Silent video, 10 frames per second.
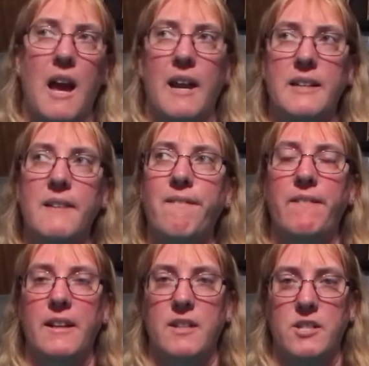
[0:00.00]
And I didn't
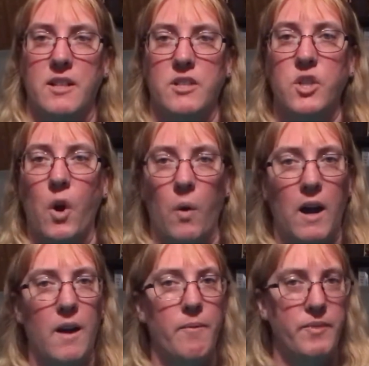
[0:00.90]
finish it. So
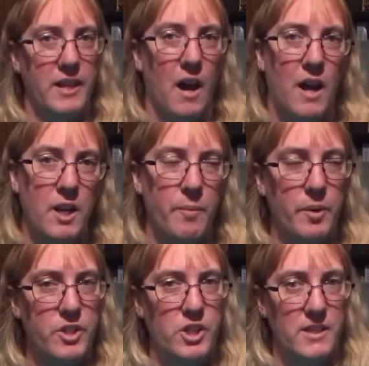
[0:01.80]
the
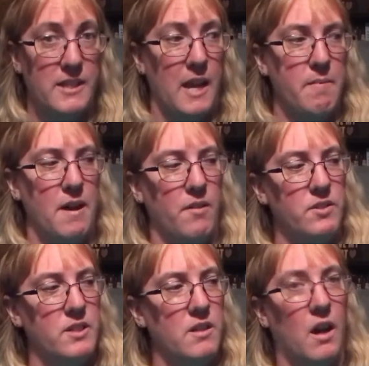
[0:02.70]
audiobook just came
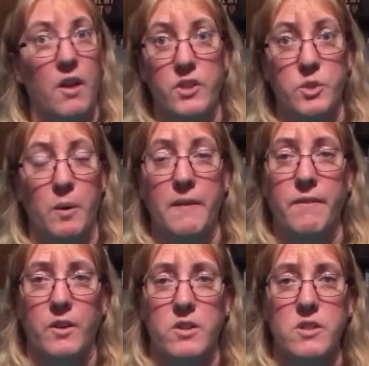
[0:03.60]
out on the
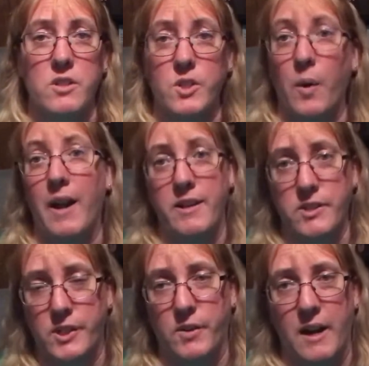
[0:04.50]
21st. So I
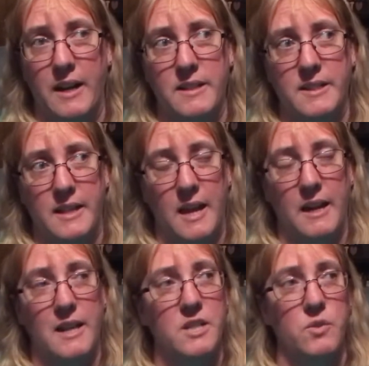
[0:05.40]
used a credit to get
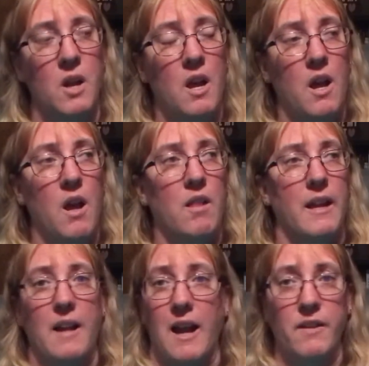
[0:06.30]
it. I
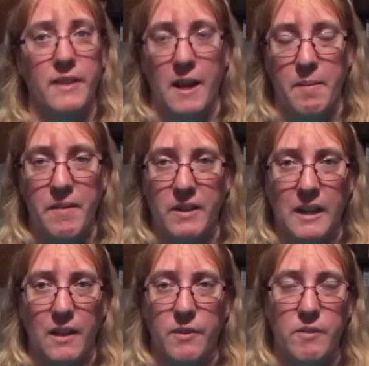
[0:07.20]
don't think I'm ever going
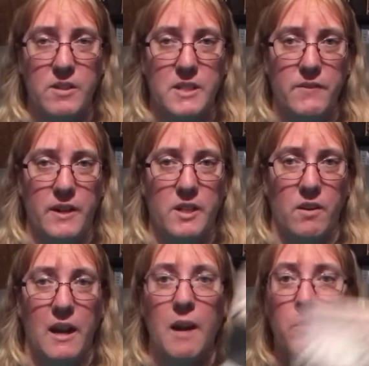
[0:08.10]
to get through this if I don't.
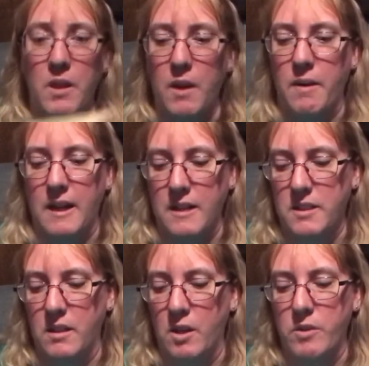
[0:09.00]
And I really want to get
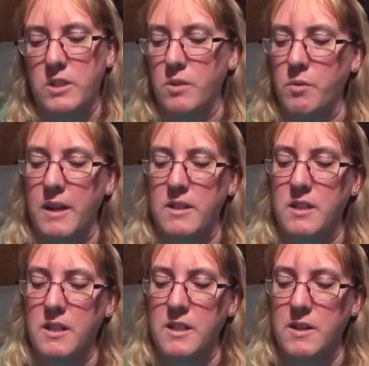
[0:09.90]
to Lois the Witch
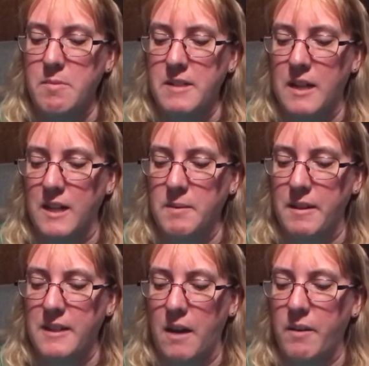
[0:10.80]
because everybody talks about
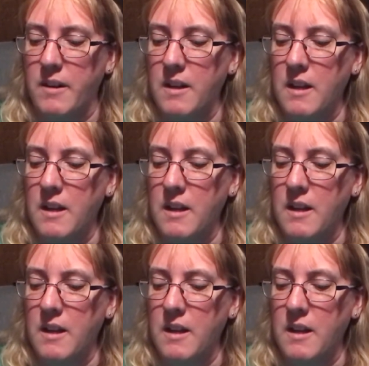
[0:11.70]
that one.